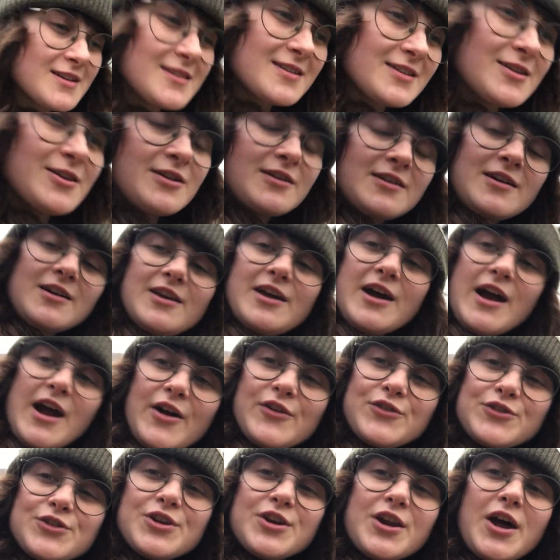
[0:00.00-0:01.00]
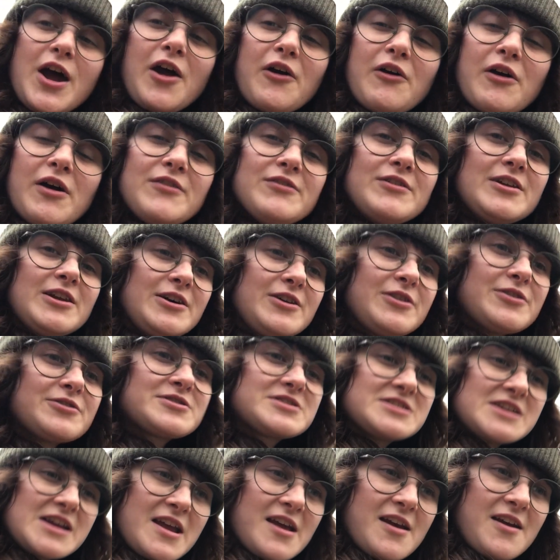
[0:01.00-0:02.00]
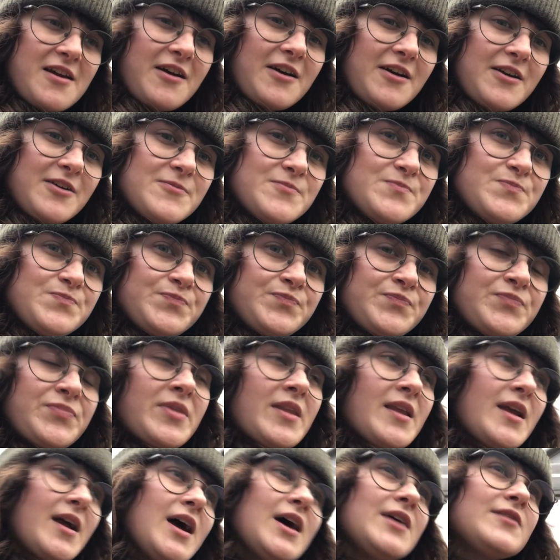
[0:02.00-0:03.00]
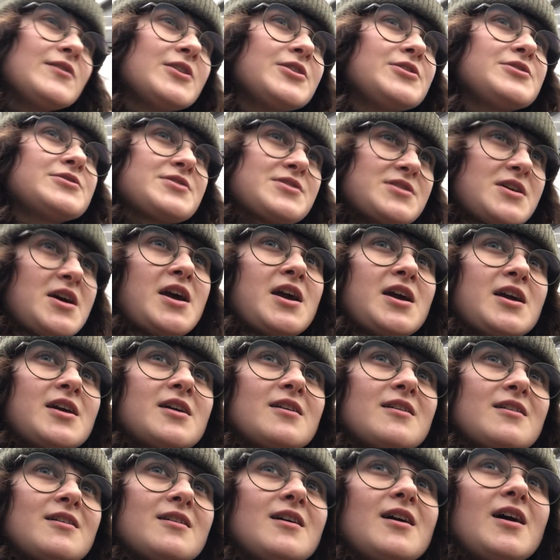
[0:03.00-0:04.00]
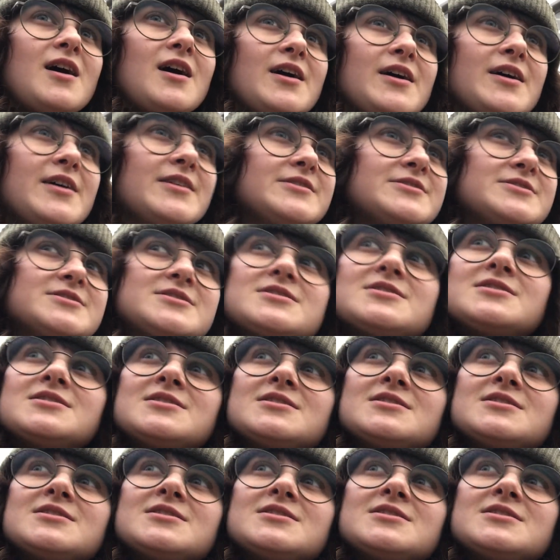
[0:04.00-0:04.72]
So I'm going to have to now have a little tinker, have a little think, and